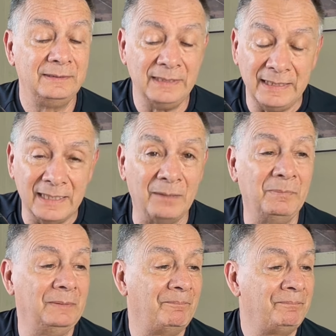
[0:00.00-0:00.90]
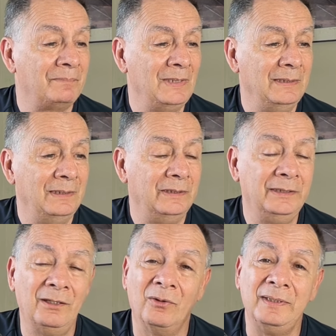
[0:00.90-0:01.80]
Damn.
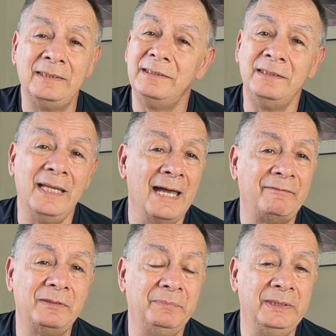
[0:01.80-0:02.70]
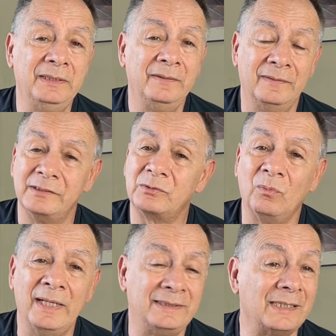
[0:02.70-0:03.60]
You know, it didn't have to be this
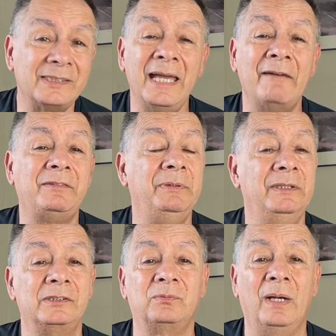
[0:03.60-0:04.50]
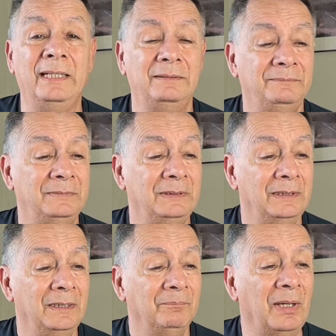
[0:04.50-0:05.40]
way. It doesn't have to be this way.
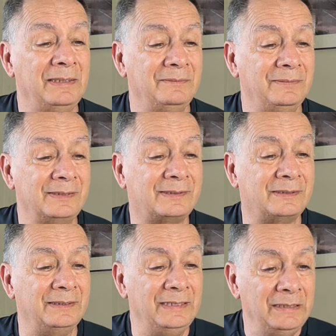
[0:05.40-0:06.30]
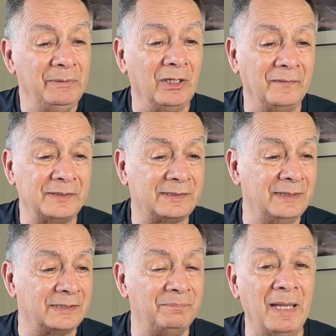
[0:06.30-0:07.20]
But this email, this
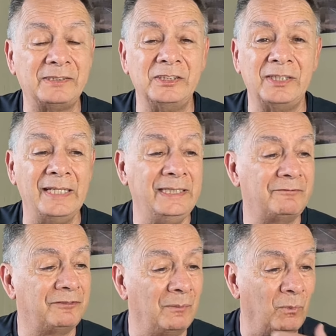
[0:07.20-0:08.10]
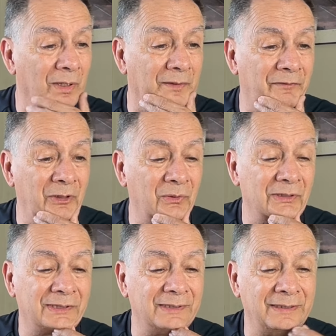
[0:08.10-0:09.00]
this message I get from one of the
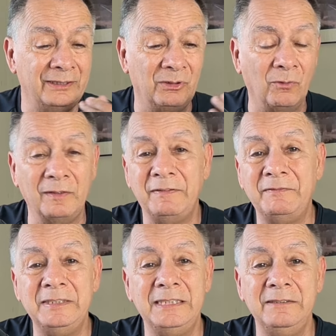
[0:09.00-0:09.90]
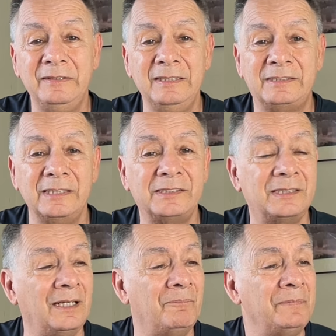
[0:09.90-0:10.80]
viewers here at Over fifty T V, it's just
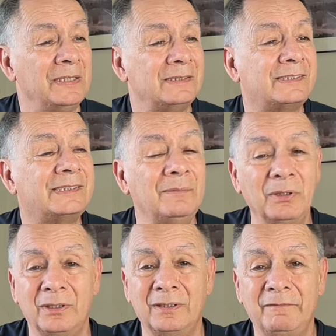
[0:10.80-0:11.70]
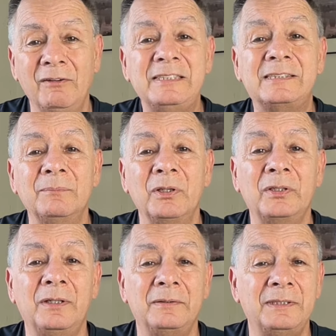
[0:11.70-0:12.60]
uh, similar, very similar
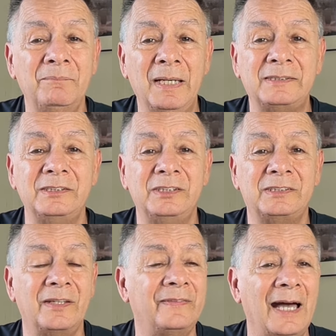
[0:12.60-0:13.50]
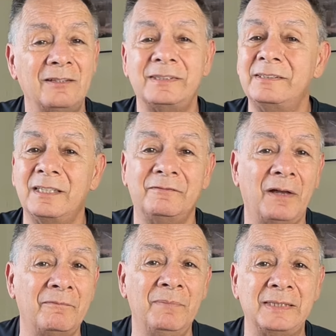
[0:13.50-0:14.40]
to, to messages, the thousands of,
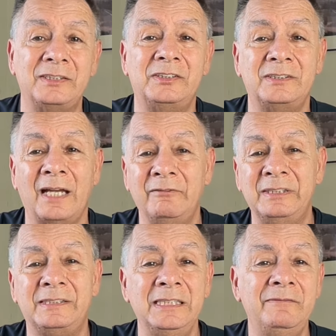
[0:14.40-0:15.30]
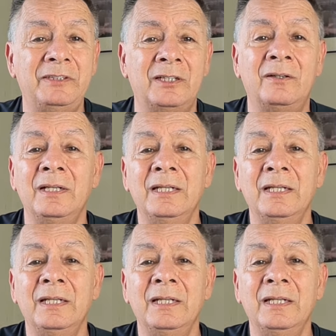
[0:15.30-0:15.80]
of messages I've received here.